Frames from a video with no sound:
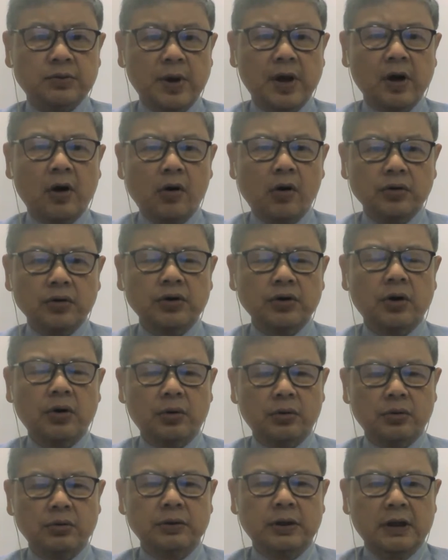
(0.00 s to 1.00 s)
we all
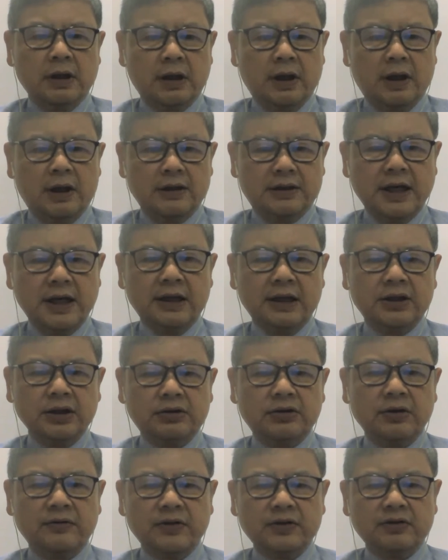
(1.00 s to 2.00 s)
know,
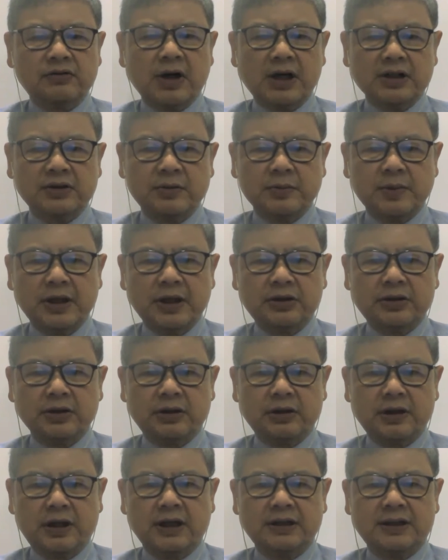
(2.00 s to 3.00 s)
data-driven
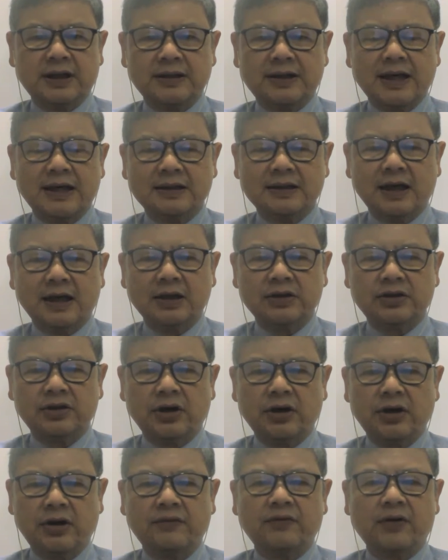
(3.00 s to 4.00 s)
transformation is a destined
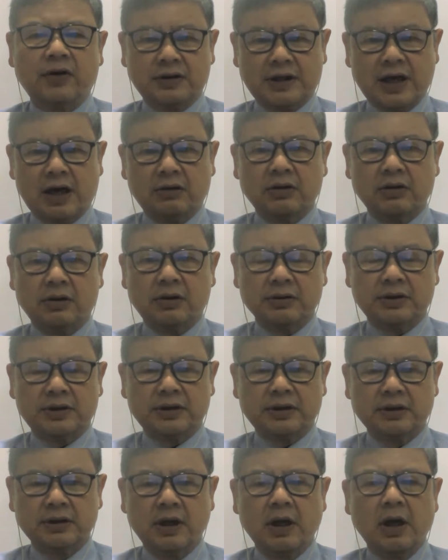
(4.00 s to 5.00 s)
journey for
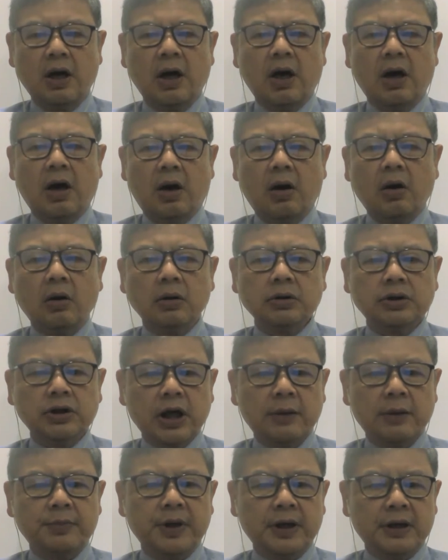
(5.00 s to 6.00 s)
telcos. All
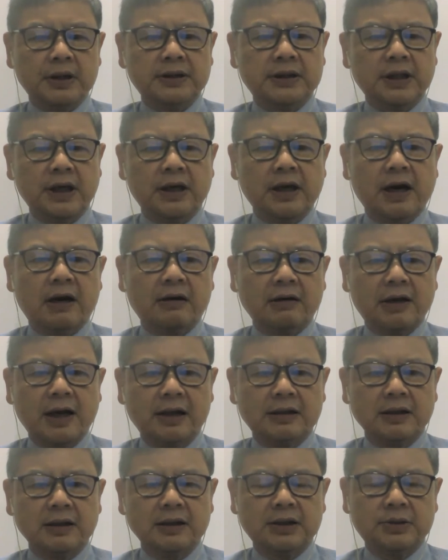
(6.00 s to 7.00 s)
champions in our
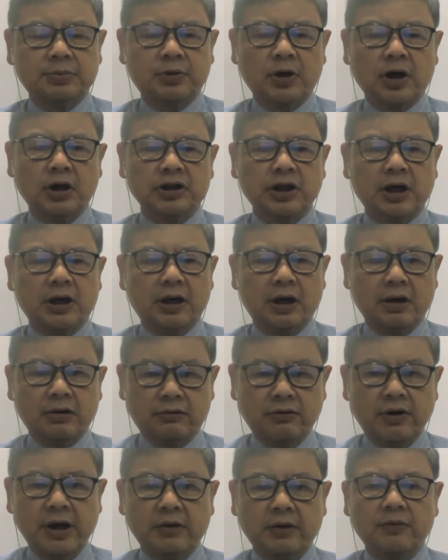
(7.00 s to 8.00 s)
Catalyst project
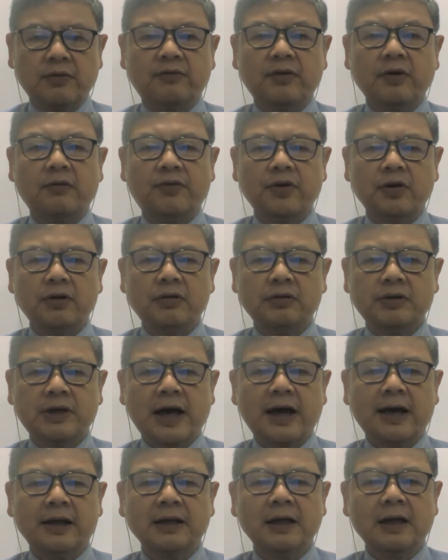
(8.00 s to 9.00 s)
agree with the view
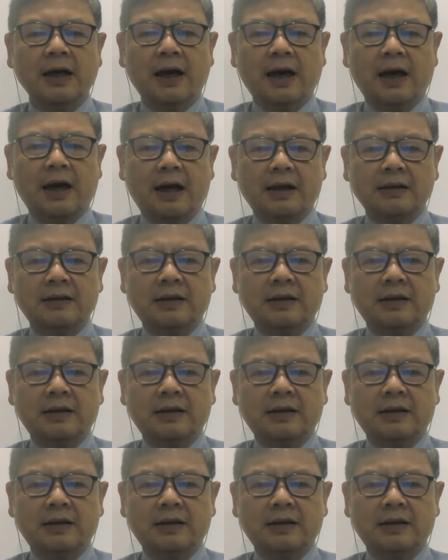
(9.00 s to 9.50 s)
that a